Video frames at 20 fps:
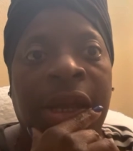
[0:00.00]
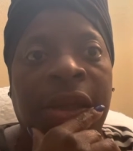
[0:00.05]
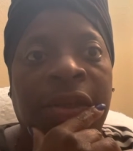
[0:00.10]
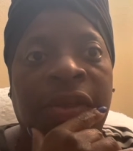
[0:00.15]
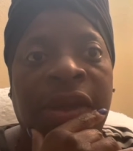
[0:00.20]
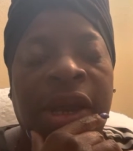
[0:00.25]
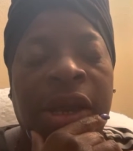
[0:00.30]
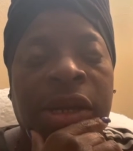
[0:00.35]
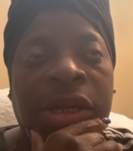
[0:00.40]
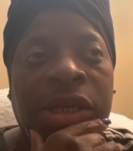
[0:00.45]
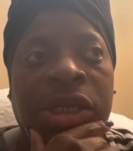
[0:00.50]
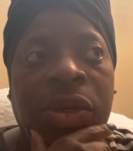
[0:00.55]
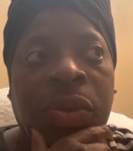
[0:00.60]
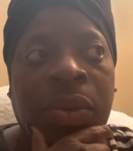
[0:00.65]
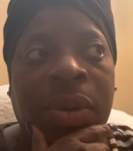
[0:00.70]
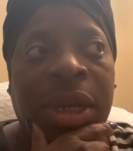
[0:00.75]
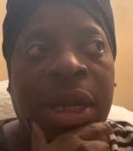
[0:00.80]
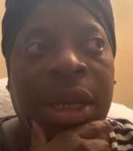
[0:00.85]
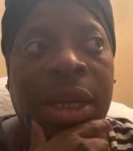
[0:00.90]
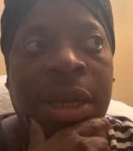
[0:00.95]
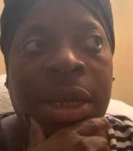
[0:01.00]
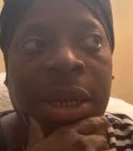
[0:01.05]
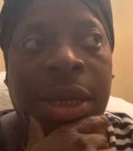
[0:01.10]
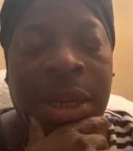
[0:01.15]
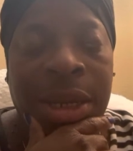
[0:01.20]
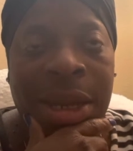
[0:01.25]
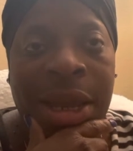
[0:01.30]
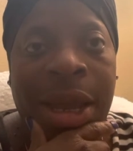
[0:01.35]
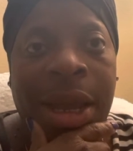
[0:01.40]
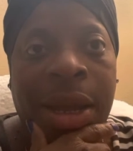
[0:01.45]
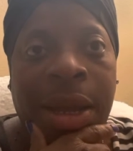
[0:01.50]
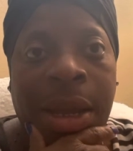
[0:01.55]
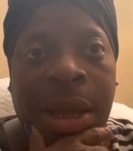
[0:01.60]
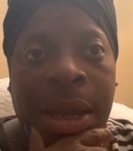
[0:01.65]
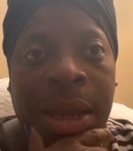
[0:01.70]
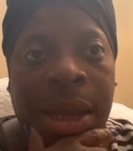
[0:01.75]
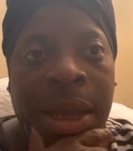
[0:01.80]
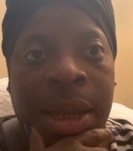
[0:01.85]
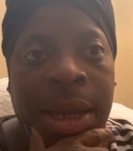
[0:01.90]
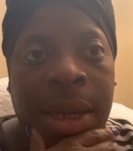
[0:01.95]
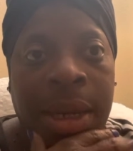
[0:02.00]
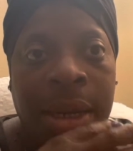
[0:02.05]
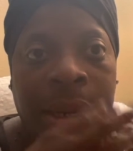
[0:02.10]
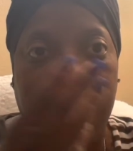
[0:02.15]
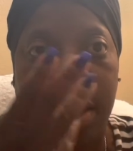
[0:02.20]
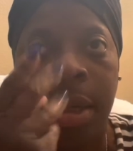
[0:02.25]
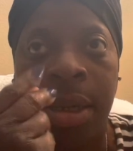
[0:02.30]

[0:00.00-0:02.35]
There's the one, yeah, and